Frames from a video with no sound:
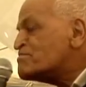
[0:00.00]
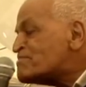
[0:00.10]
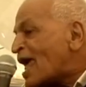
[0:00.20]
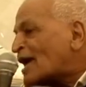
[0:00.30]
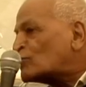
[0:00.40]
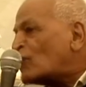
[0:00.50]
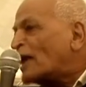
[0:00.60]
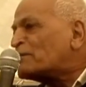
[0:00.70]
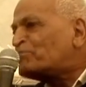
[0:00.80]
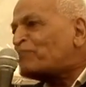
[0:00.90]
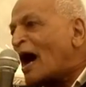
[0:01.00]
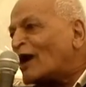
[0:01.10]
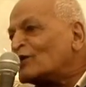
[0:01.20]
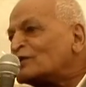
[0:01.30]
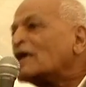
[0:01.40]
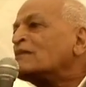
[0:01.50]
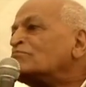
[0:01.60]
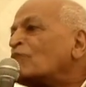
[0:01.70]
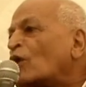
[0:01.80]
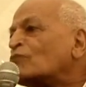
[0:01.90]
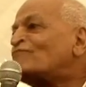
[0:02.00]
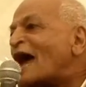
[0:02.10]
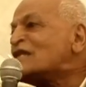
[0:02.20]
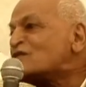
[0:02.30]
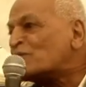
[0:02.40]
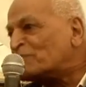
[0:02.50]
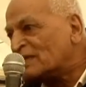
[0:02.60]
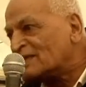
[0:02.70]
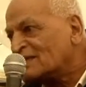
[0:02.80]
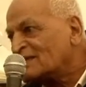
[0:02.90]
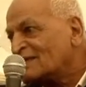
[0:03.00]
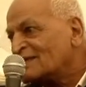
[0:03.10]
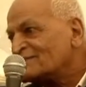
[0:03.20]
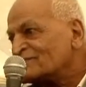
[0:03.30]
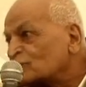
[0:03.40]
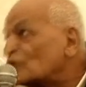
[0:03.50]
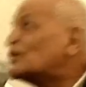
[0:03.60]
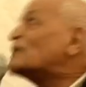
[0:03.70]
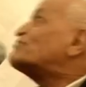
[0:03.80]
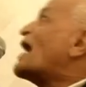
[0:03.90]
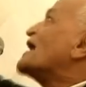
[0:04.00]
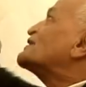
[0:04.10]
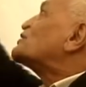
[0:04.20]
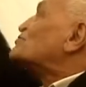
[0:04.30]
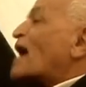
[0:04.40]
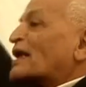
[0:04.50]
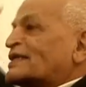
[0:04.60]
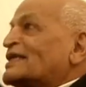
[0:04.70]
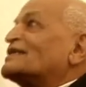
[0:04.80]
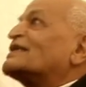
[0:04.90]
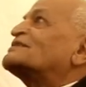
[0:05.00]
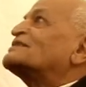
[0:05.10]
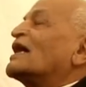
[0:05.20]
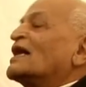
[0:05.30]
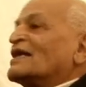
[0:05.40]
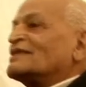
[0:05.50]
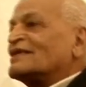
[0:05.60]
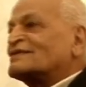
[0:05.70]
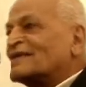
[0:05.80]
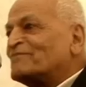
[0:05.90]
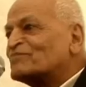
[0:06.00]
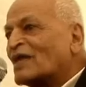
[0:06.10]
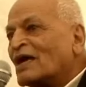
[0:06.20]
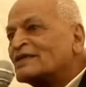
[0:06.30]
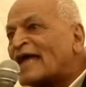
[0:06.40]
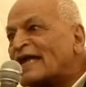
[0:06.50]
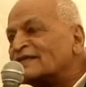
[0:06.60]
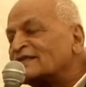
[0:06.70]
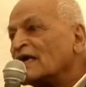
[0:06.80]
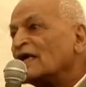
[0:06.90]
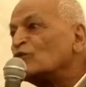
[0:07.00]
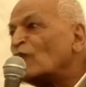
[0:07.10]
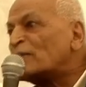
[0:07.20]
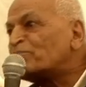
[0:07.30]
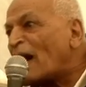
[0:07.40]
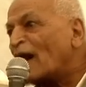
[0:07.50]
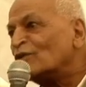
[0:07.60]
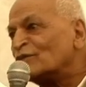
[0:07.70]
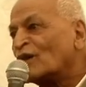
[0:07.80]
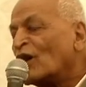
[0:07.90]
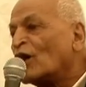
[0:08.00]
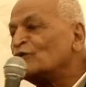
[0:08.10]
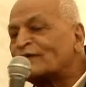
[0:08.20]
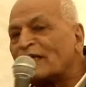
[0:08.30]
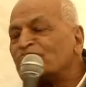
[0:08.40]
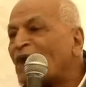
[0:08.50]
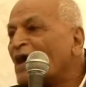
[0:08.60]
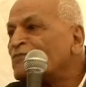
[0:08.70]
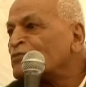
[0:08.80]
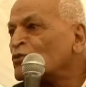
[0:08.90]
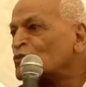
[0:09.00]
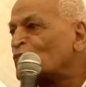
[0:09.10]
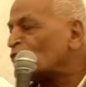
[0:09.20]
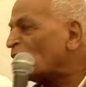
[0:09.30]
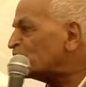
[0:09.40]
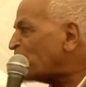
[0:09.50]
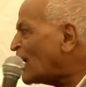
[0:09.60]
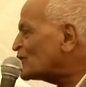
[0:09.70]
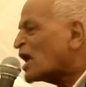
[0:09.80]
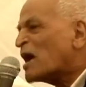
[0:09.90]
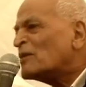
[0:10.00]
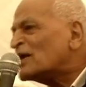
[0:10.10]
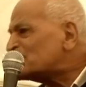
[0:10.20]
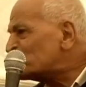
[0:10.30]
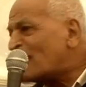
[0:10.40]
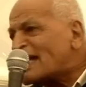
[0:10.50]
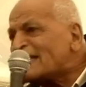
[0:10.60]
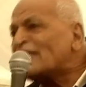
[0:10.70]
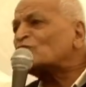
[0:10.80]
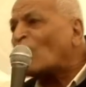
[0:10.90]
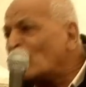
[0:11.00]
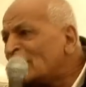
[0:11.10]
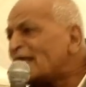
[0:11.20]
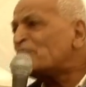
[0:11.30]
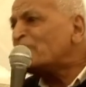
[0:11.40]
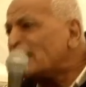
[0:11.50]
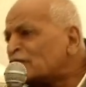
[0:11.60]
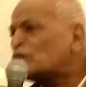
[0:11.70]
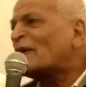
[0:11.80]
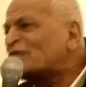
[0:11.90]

make one pound more valuable so you can buy this marquee this uh, this um, tent in one pound or you can buy food for one pound it's, money is only a means of